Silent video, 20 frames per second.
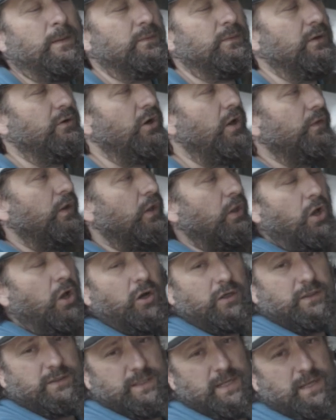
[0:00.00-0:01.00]
they're on the
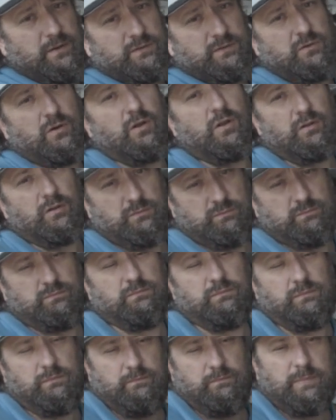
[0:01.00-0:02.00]
locks now, it's called,
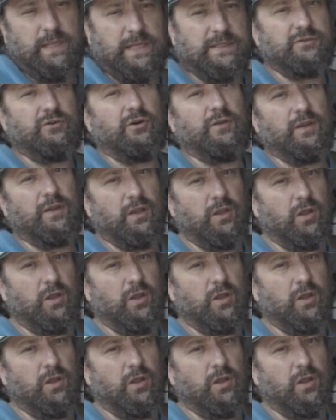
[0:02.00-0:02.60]
blades are on the